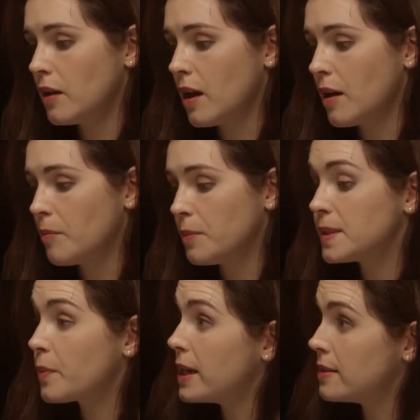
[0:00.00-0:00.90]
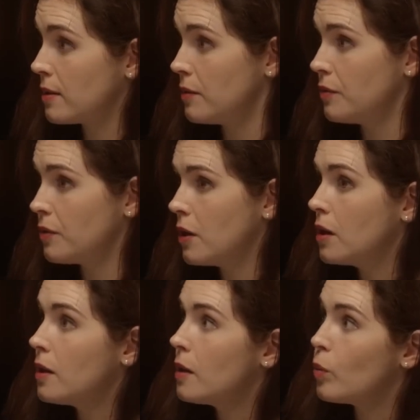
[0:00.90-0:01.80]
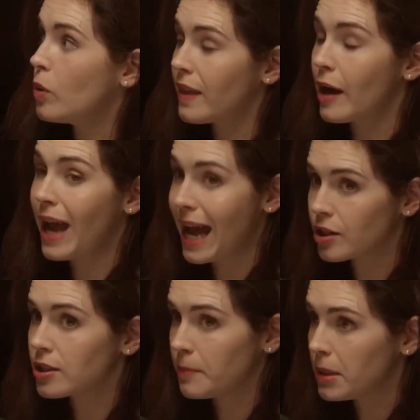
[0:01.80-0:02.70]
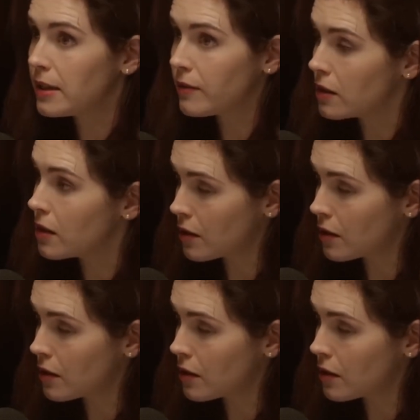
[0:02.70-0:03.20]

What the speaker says: persuasive without actually believing in the